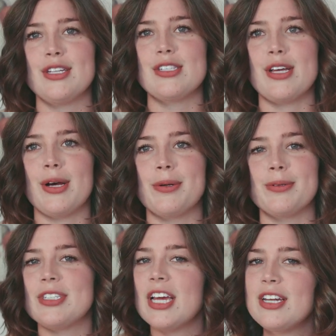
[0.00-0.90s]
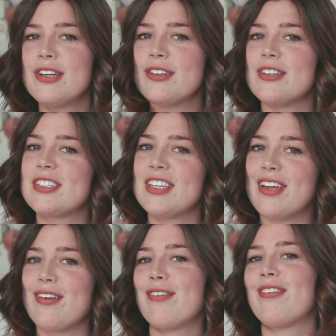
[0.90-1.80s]
So stay tuned to
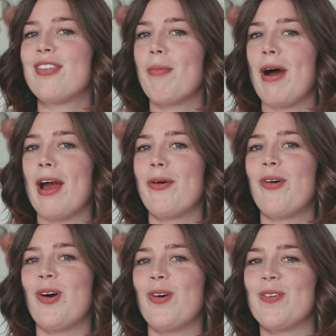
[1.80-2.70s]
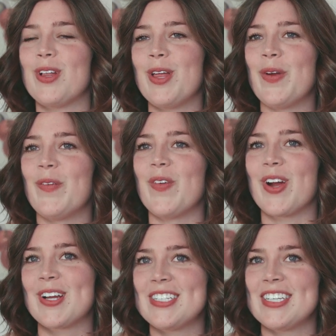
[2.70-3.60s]
see if the bio oil really
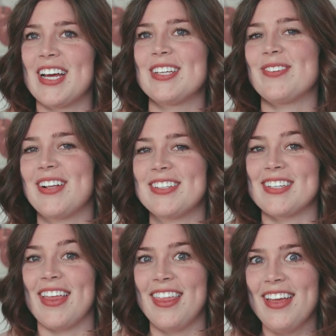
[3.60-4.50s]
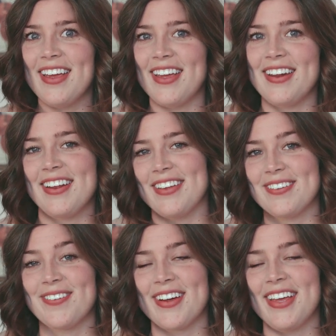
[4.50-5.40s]
worked as well as I think it
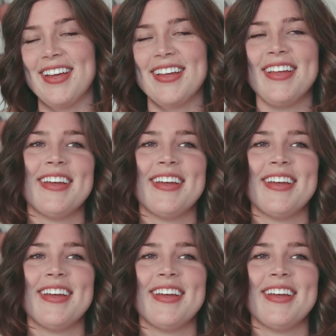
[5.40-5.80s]
is working.